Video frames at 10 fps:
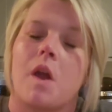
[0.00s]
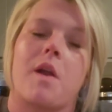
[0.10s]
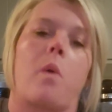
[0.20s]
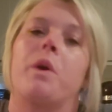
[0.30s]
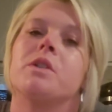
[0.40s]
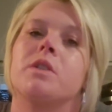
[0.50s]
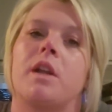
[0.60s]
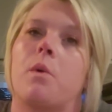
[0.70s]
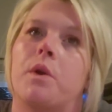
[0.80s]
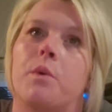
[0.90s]
And I wish that
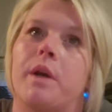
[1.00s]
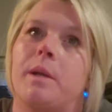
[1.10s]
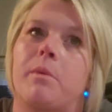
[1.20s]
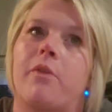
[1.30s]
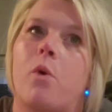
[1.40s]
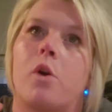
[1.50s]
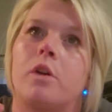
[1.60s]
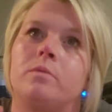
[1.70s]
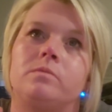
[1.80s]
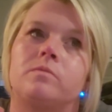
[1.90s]
I would have read it
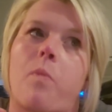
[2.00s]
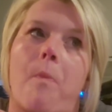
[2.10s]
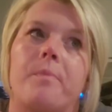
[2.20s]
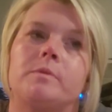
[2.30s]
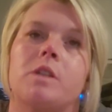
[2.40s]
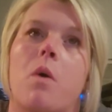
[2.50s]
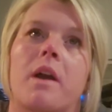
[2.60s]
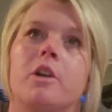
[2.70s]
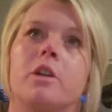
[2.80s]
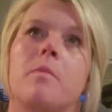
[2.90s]
before, so I
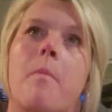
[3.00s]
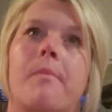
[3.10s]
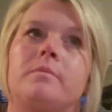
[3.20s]
could have